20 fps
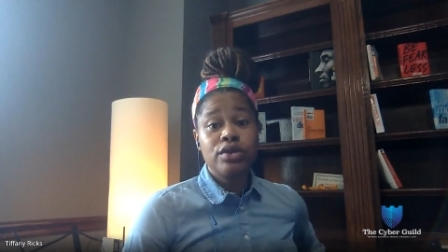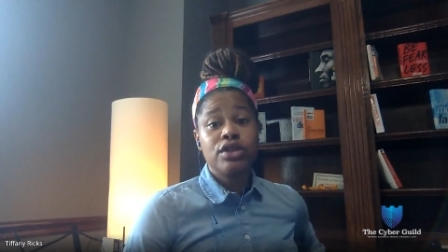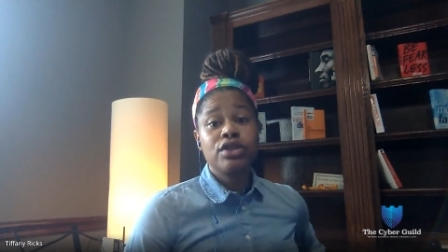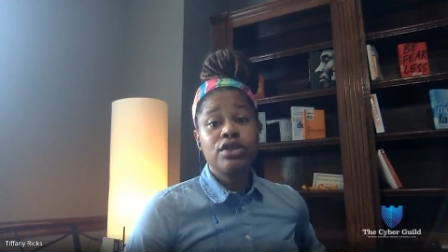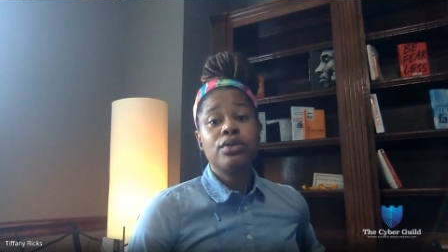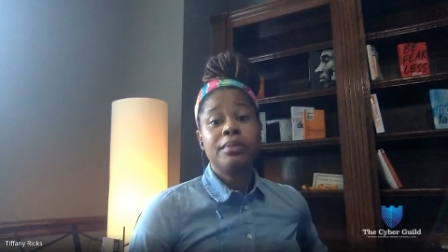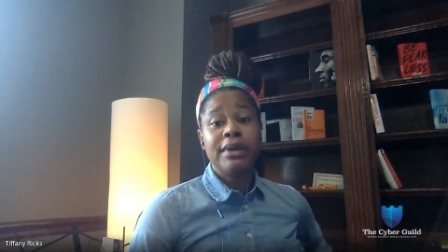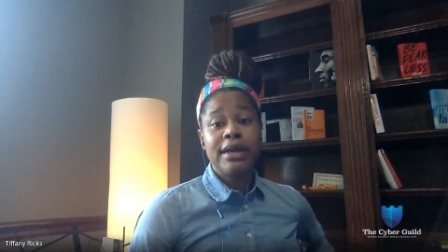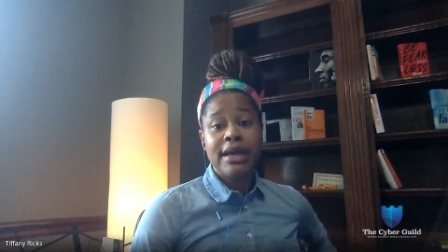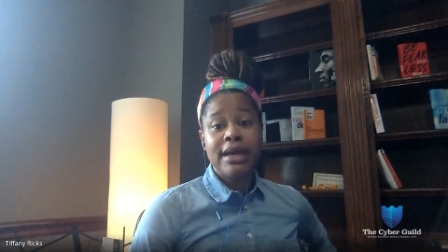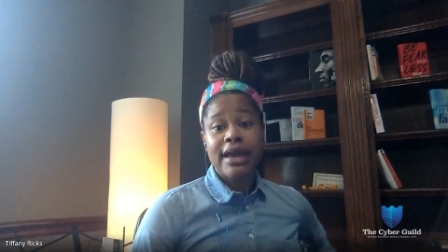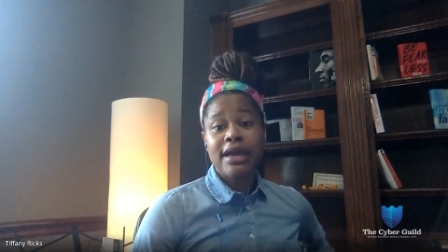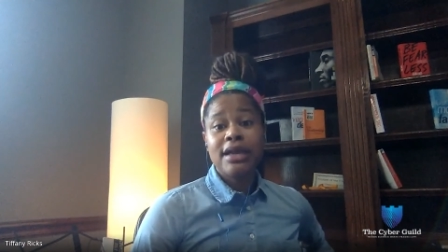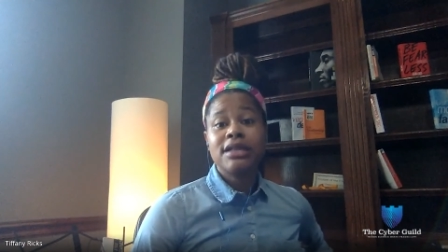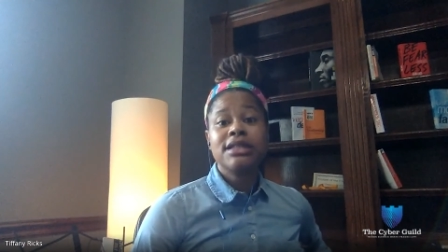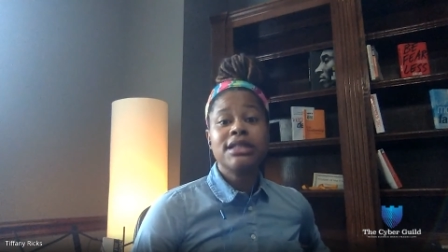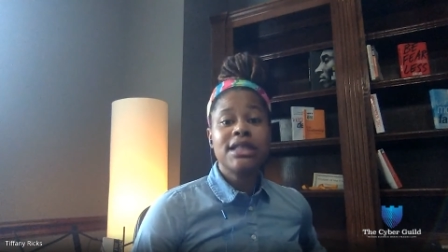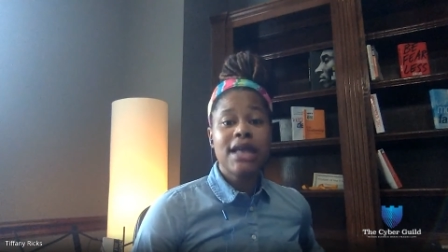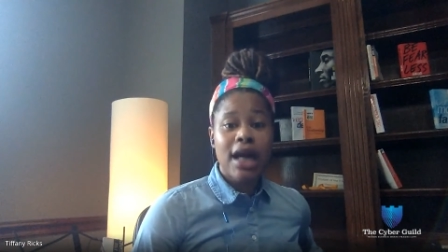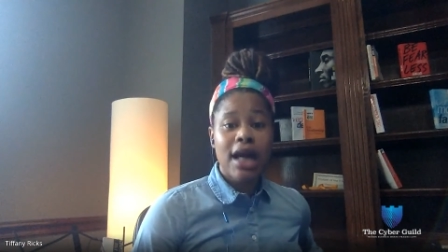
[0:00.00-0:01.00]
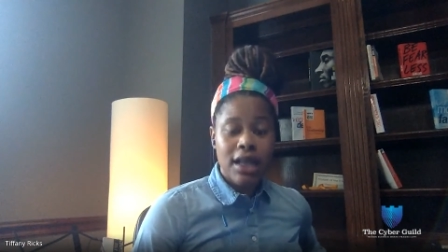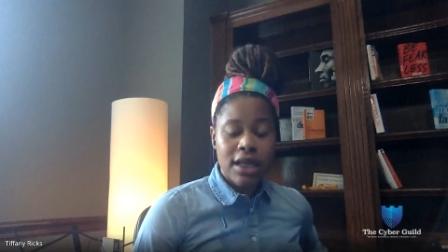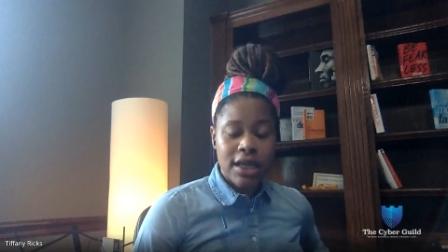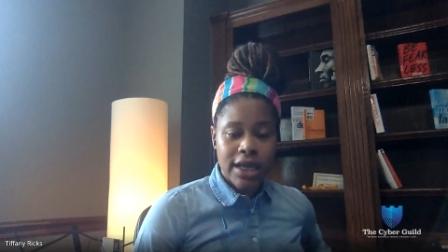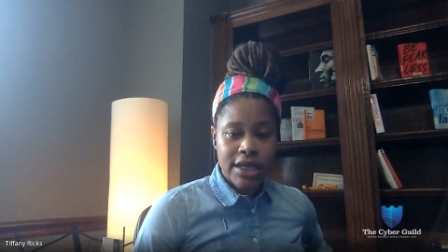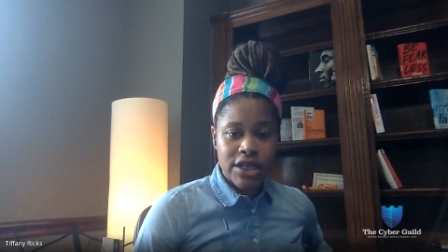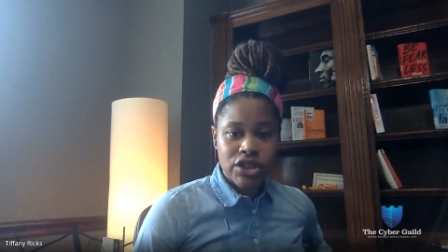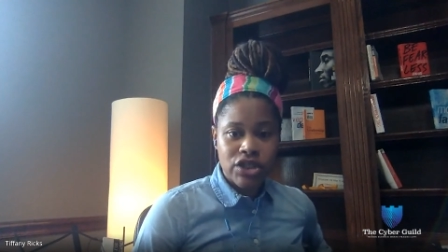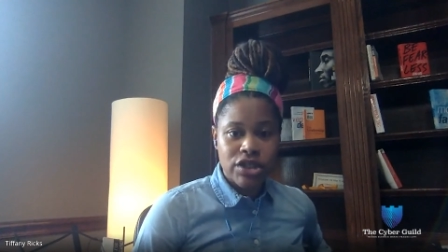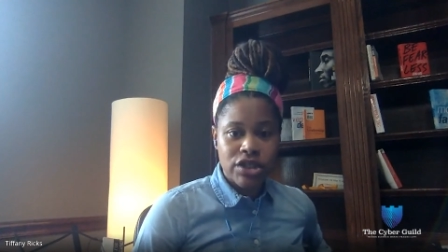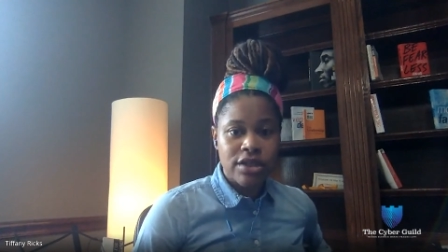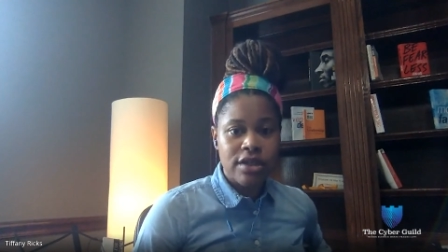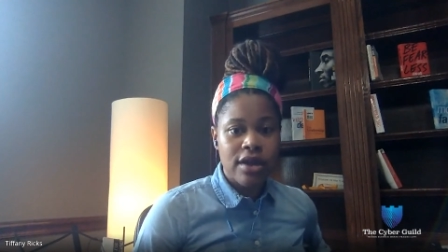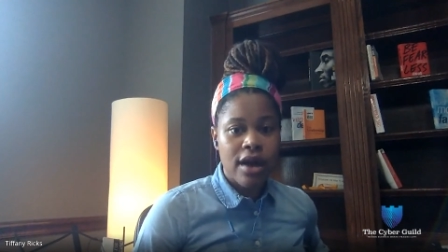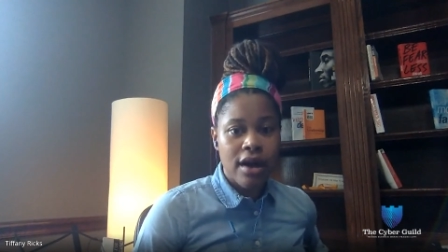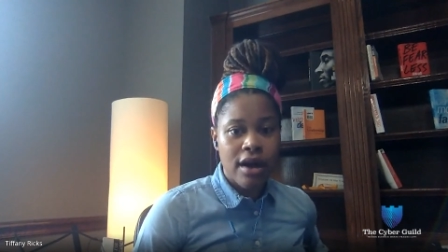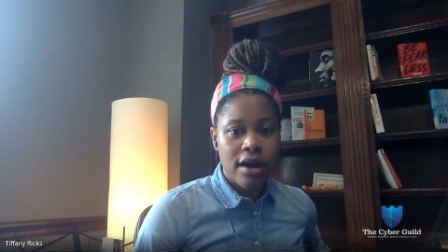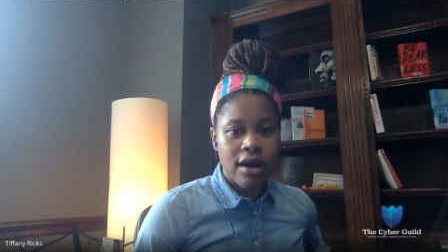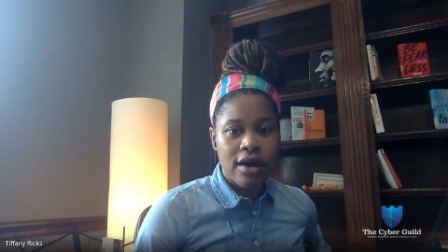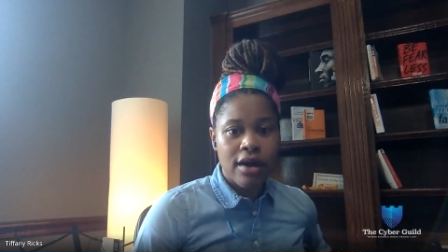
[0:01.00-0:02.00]
to be a consolidation
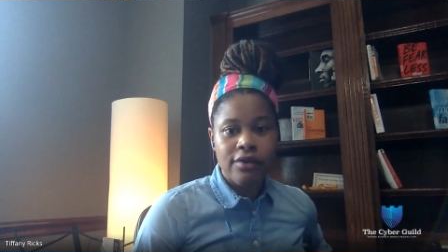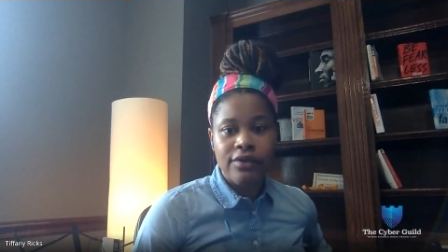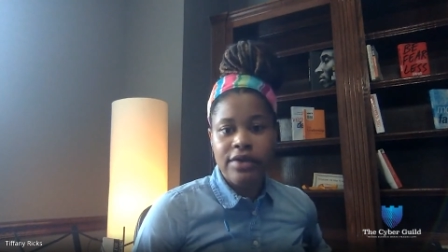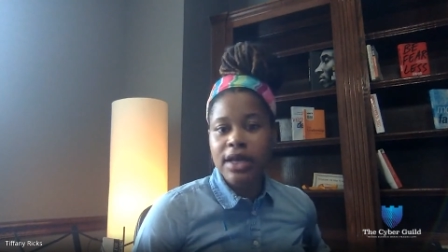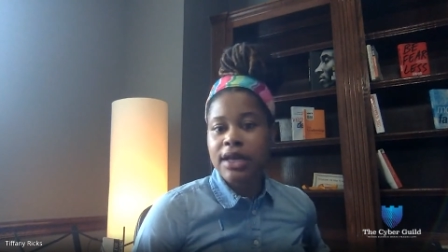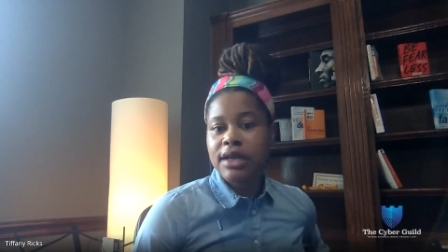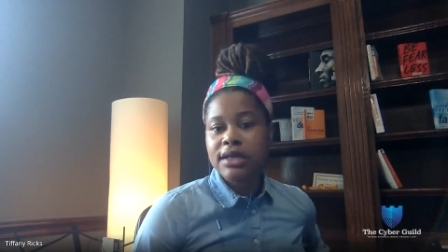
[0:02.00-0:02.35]
of